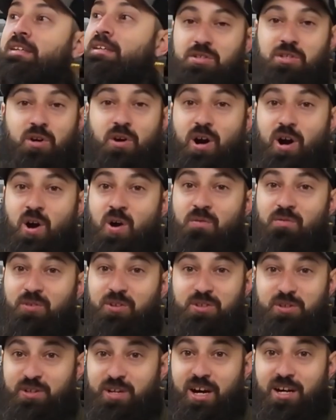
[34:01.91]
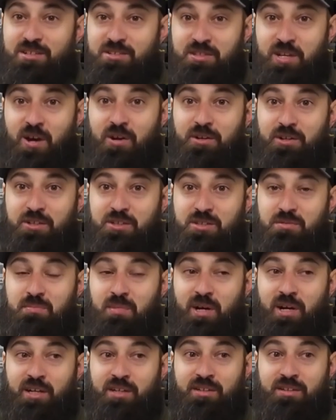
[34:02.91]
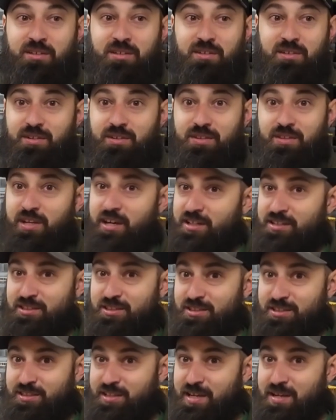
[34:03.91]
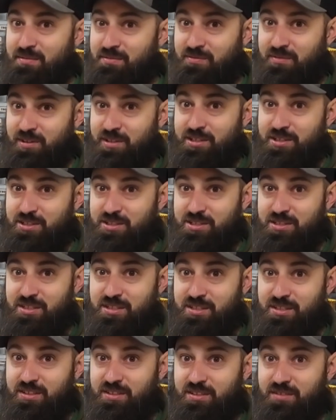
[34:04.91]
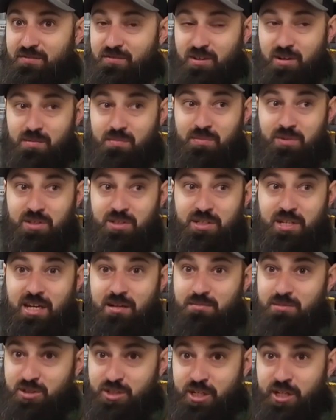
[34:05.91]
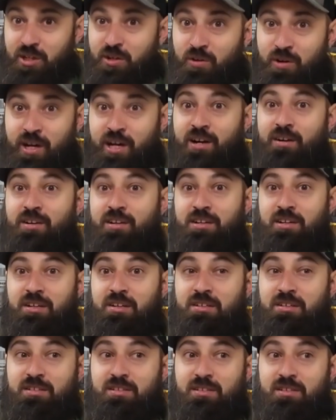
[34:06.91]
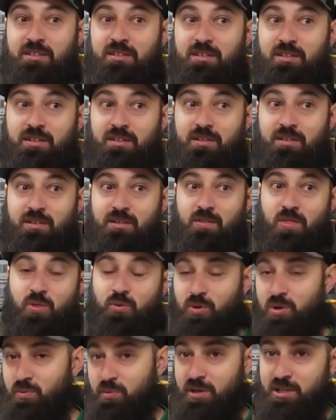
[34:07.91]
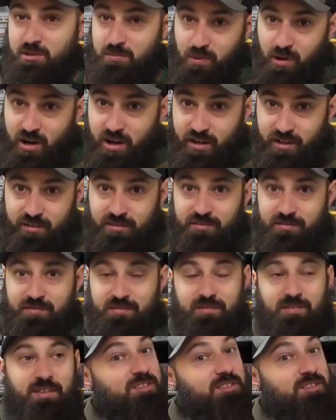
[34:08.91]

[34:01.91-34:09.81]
So hopefully you guys noticed, but that's the same fish from the same general area 3 weeks prior.